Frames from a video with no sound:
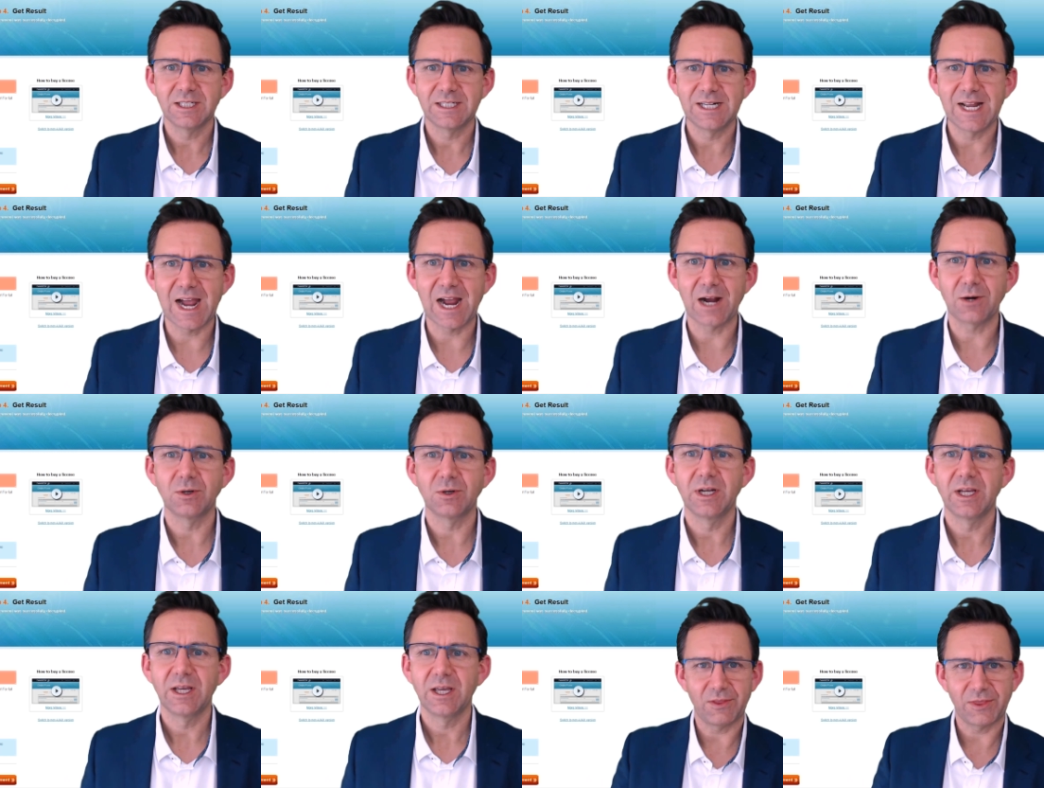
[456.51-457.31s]

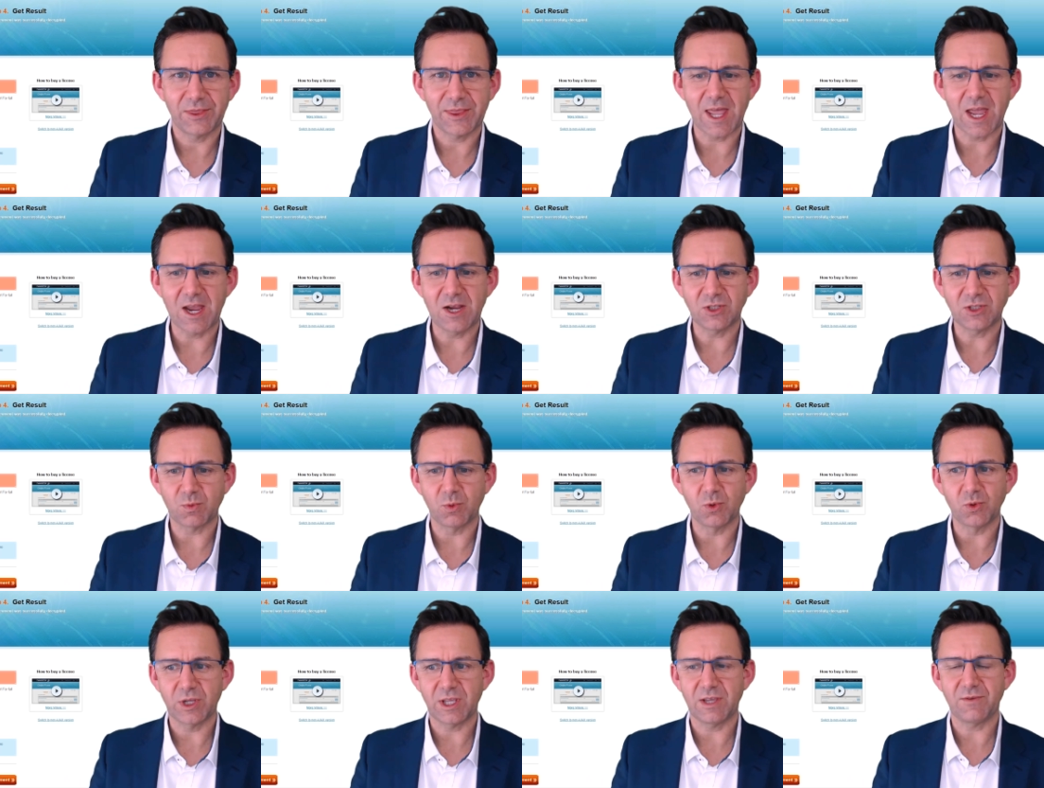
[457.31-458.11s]
Now, these
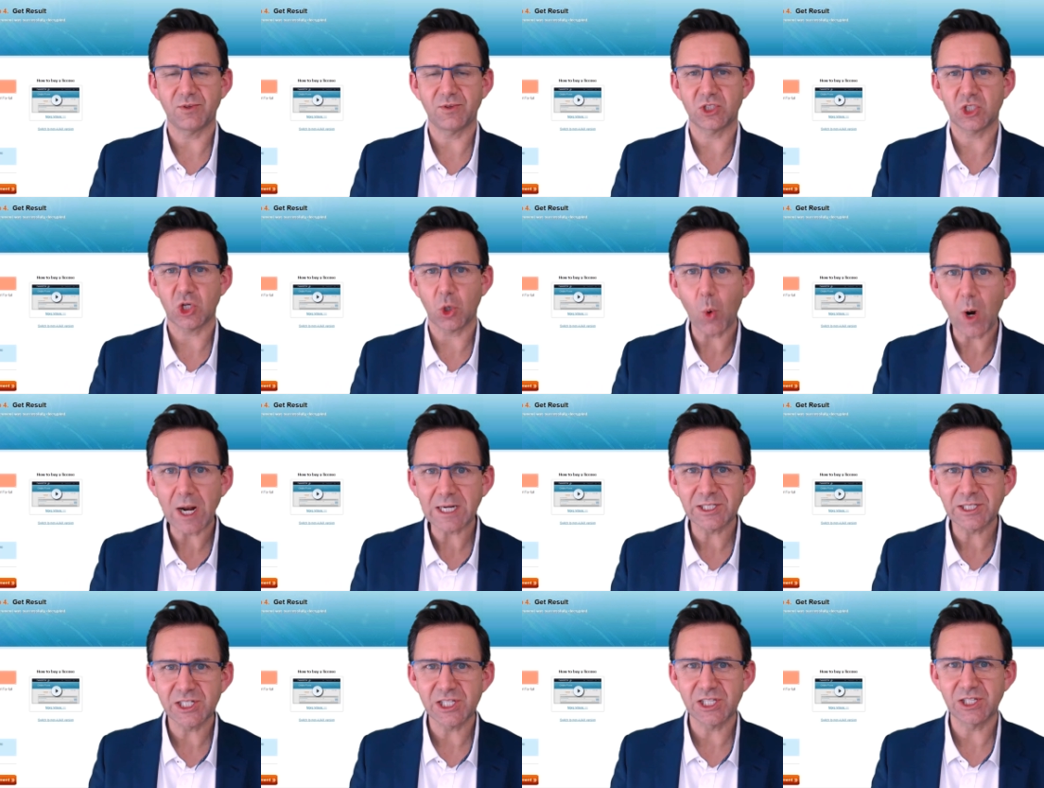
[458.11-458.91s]
will give
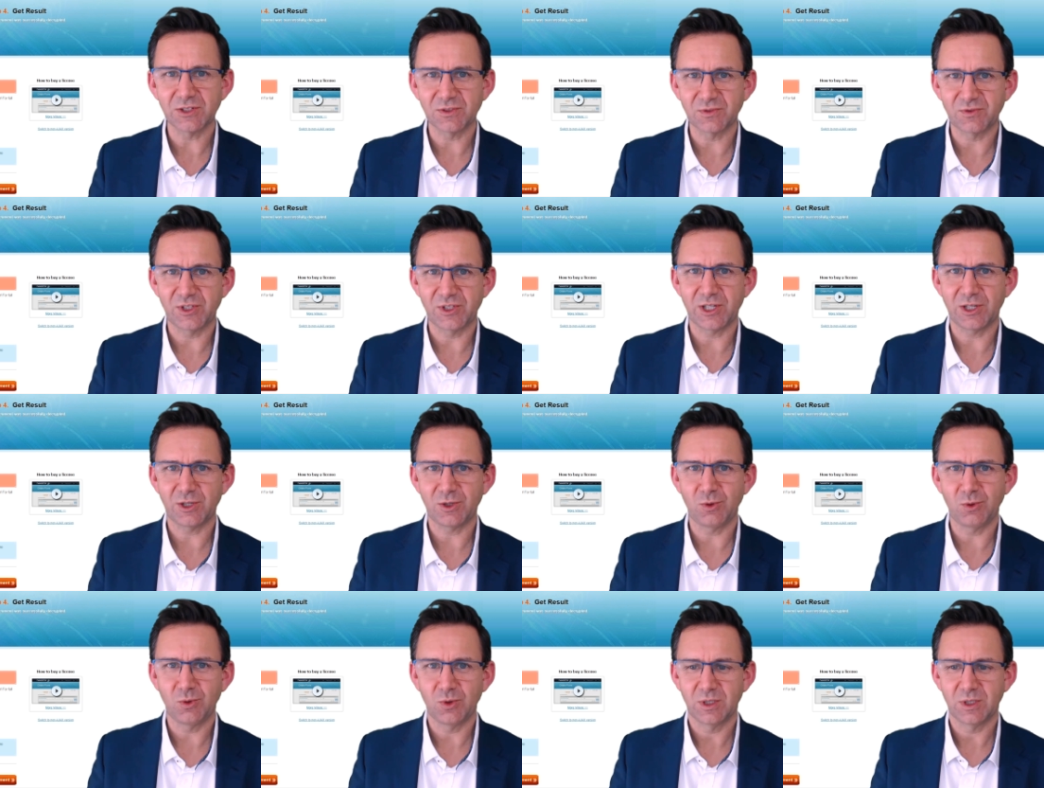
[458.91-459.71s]
ten of
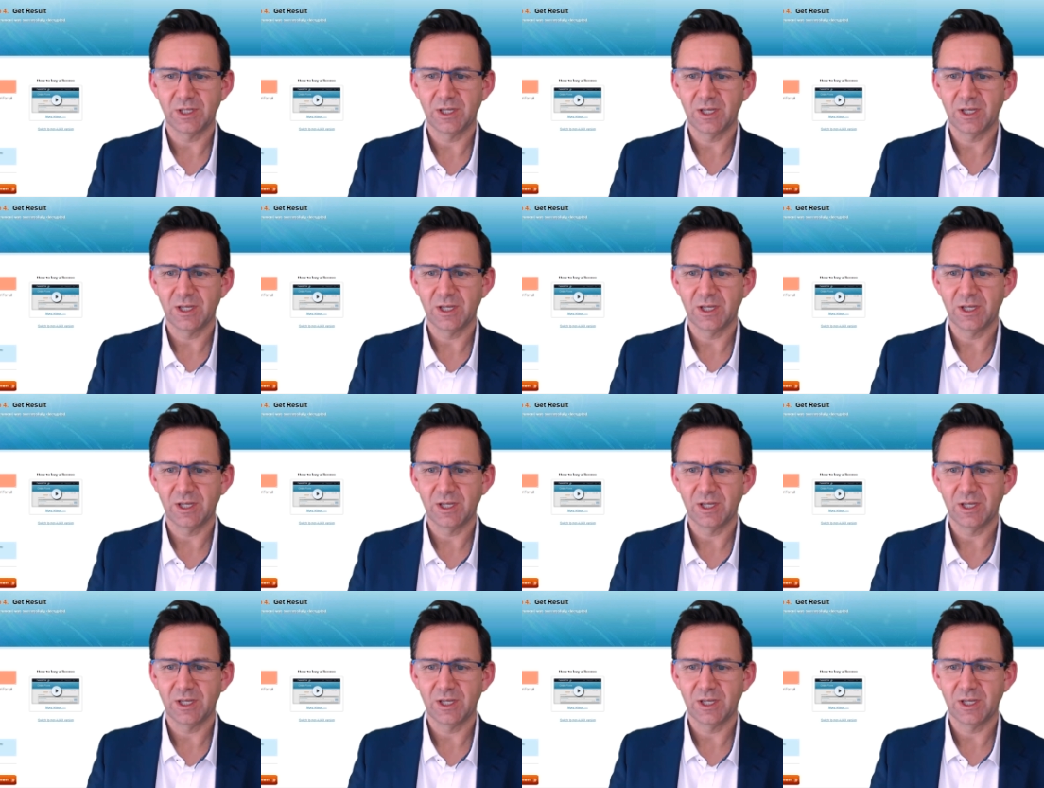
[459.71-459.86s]
you